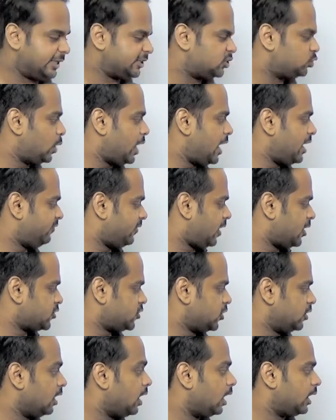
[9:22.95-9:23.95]
That's why I've
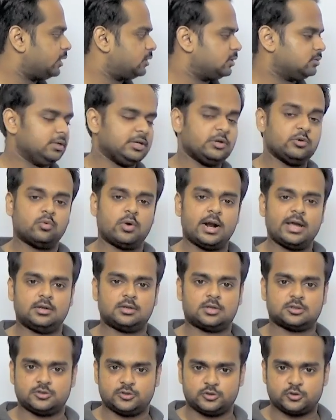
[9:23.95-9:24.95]
underlined in red,
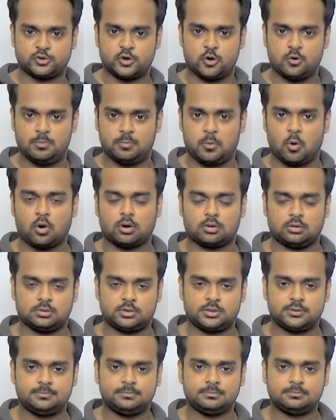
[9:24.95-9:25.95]
because they're so
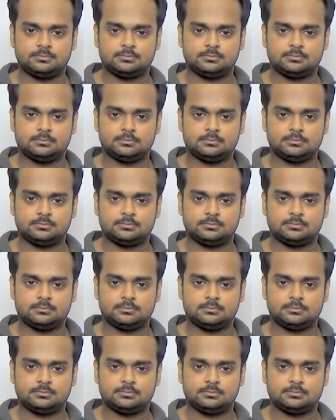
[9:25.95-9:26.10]
important.